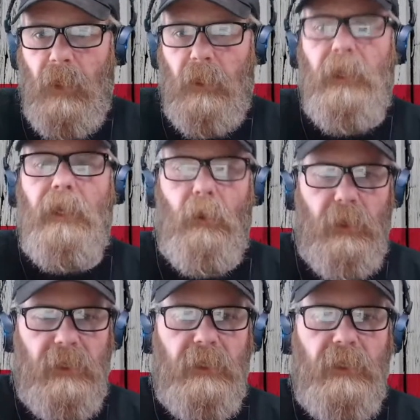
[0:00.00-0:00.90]
Yeah,
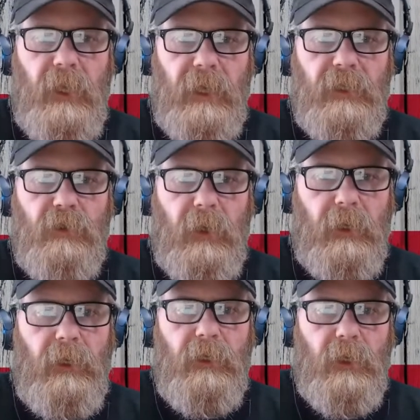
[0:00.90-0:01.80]
Logan says he hasn't
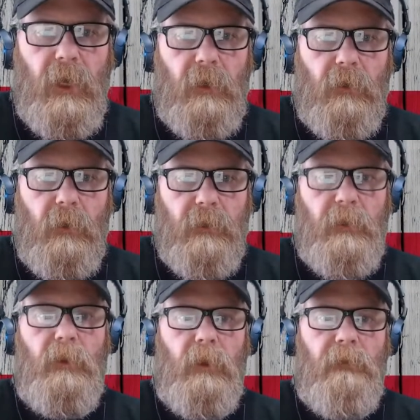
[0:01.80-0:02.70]
tried any Chicago combs,
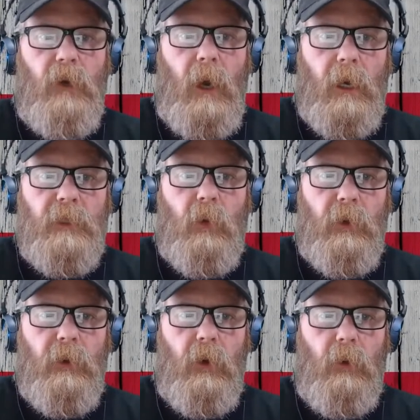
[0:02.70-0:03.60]
but you love your
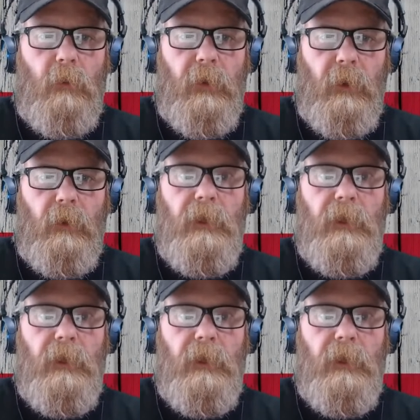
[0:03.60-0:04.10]
oxhorn comb, though.